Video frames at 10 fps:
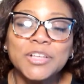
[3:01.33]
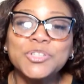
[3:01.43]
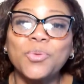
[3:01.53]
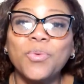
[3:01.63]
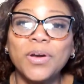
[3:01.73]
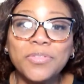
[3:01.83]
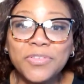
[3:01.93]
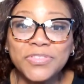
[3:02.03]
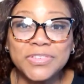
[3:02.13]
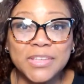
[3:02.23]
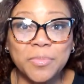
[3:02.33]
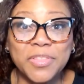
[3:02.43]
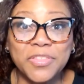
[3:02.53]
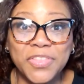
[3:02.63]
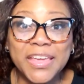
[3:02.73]
So, what are some
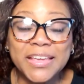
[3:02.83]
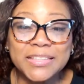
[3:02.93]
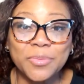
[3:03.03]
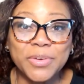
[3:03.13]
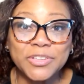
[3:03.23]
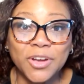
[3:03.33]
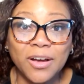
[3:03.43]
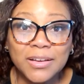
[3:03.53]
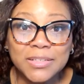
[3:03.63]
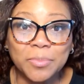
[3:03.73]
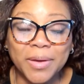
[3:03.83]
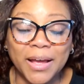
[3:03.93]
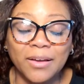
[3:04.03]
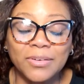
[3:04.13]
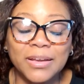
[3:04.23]
of the things that we talked
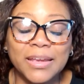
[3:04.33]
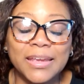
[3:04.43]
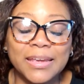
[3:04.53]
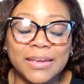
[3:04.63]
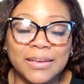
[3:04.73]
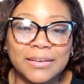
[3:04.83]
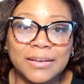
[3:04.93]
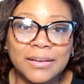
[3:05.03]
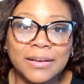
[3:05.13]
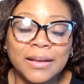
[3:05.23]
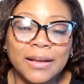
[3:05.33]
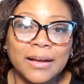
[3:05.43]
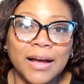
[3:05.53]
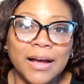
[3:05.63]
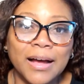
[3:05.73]
about in
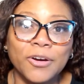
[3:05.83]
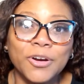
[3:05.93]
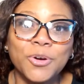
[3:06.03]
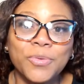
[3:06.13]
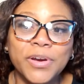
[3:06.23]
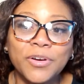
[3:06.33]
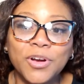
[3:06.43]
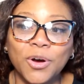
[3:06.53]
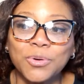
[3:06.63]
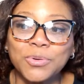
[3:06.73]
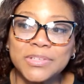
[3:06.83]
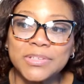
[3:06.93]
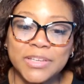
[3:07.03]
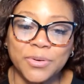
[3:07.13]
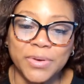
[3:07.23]
our career goals
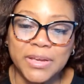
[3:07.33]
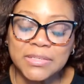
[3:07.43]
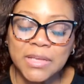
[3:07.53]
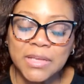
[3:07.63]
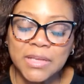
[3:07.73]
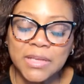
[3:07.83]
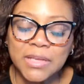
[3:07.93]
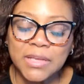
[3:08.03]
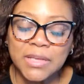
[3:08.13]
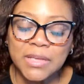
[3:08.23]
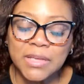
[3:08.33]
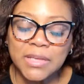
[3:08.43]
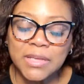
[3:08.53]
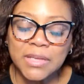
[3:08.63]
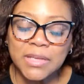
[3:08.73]
series? We talked
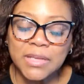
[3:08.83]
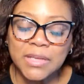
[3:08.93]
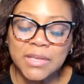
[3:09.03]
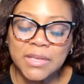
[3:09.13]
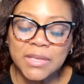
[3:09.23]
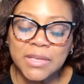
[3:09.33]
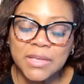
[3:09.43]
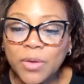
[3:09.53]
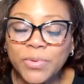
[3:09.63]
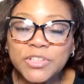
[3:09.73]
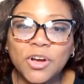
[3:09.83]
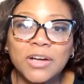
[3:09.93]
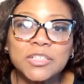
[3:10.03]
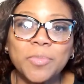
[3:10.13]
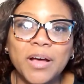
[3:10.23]
about the first week, we
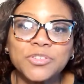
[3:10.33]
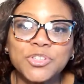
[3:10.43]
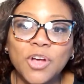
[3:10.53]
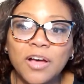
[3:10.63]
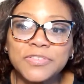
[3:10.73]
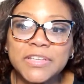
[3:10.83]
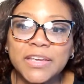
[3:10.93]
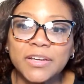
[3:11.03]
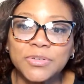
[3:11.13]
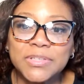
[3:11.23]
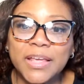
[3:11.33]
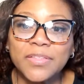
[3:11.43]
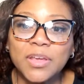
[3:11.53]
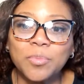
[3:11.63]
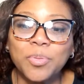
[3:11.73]
talked about soft skills
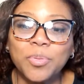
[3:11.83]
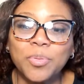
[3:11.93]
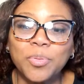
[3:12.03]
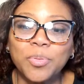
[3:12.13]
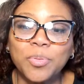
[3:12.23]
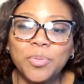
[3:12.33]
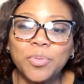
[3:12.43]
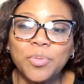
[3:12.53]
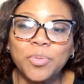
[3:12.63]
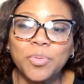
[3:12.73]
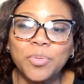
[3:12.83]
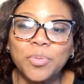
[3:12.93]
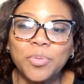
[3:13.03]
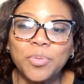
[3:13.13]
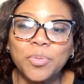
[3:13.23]
and the importance of
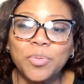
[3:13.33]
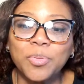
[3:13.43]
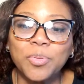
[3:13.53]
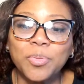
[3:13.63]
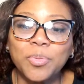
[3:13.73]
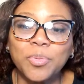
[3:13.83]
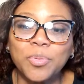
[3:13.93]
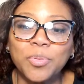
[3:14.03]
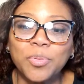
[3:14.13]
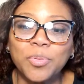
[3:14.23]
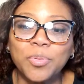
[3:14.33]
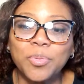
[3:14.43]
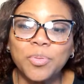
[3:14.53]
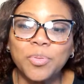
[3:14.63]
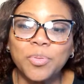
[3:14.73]
understanding those
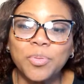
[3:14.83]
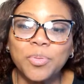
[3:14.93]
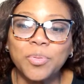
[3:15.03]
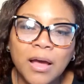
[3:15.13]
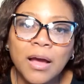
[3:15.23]
and knowing